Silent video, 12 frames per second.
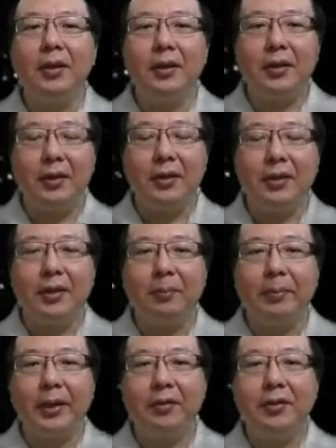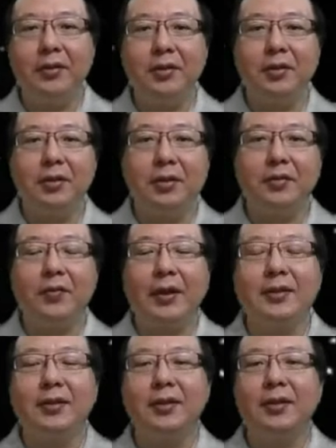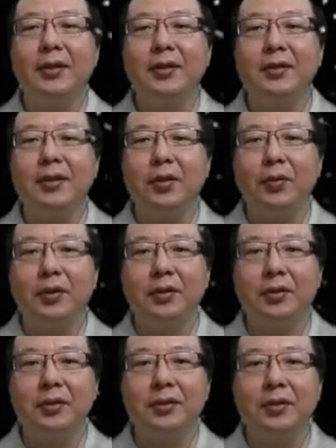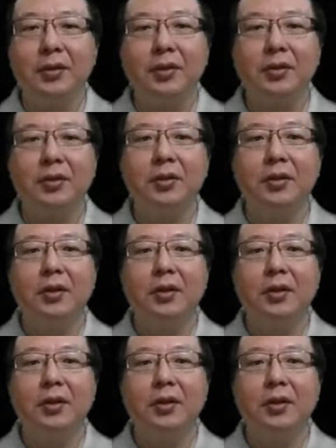earlier that binary search is faster than sequential search,